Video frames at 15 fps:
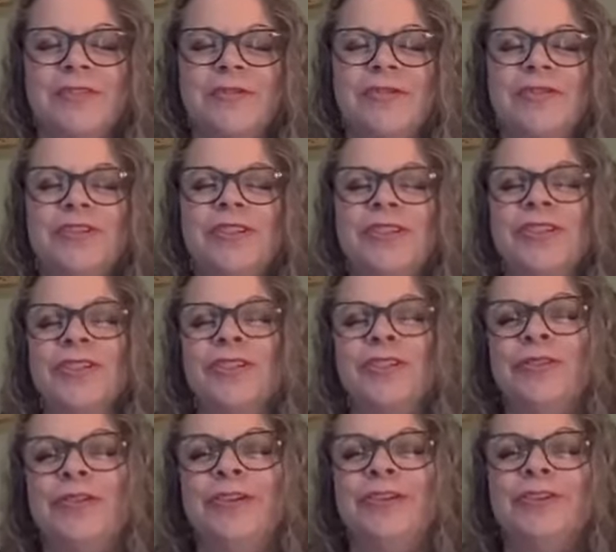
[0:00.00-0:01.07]
So if you're still
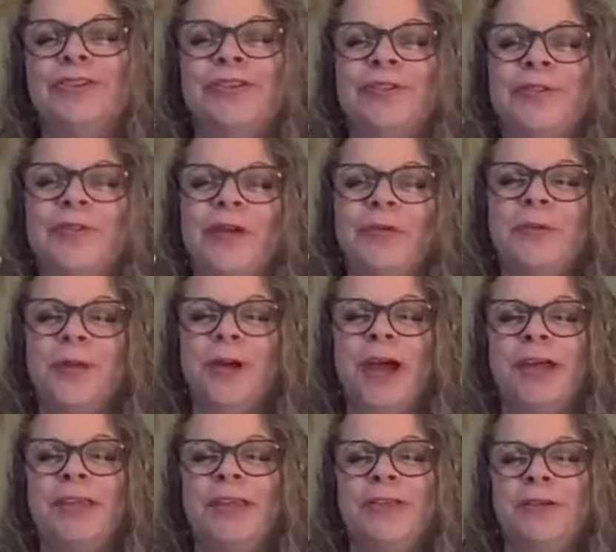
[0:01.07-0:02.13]
doing your square
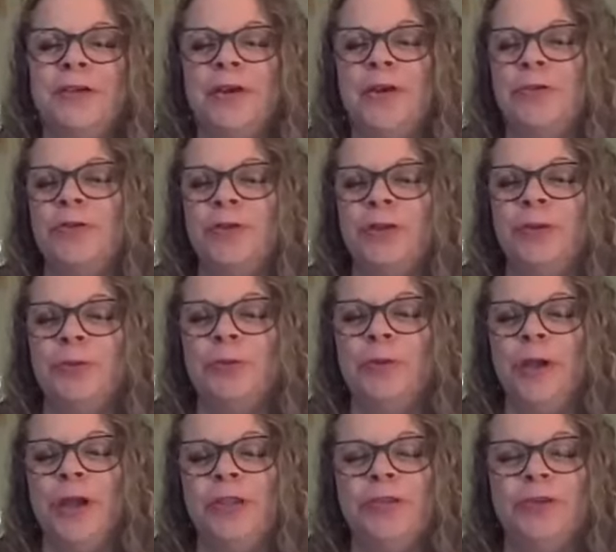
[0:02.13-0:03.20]
breath or ocean
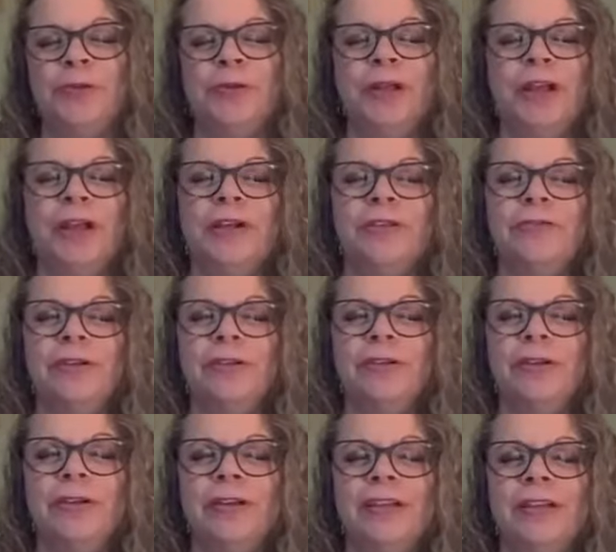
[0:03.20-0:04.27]
breath or
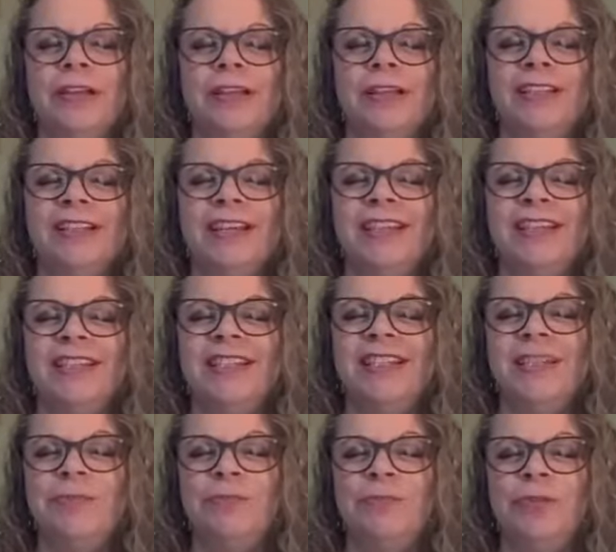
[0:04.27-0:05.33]
whatever kind of
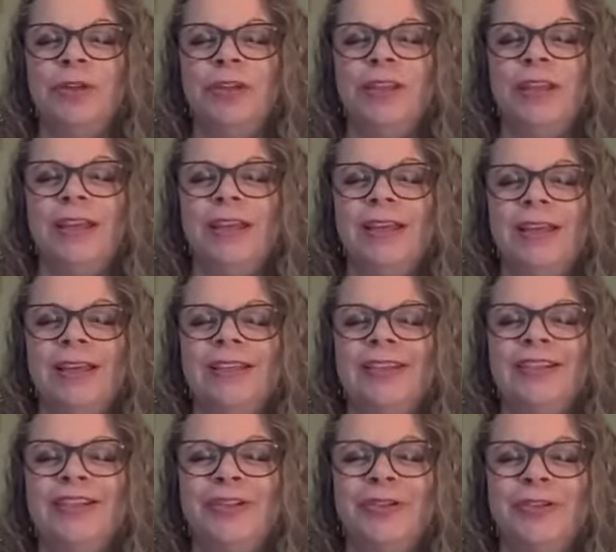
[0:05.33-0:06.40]
deep
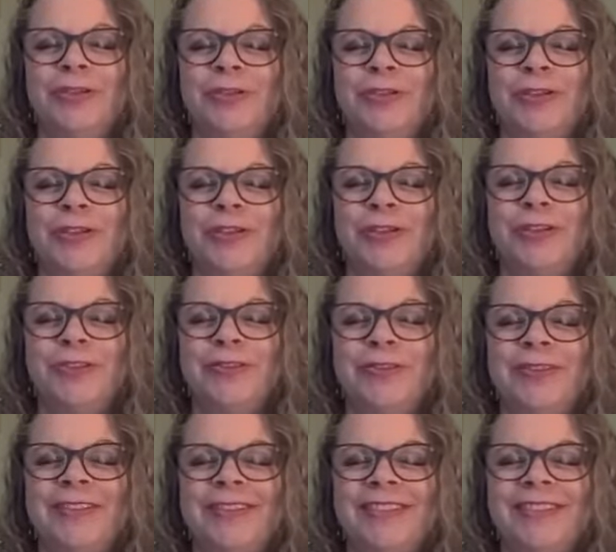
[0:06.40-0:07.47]
breathing, kudos to you.
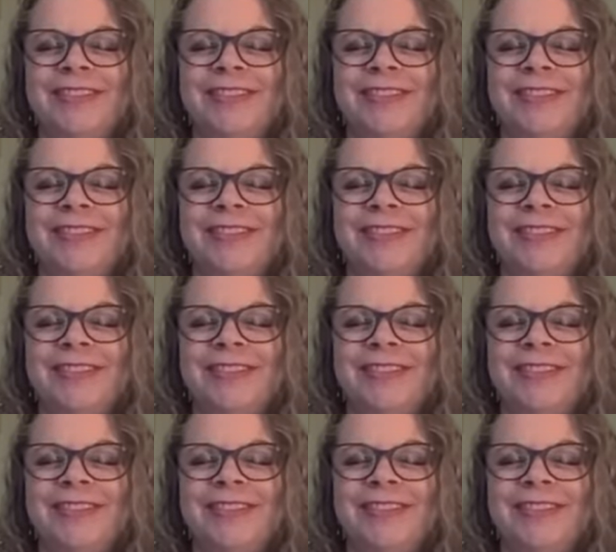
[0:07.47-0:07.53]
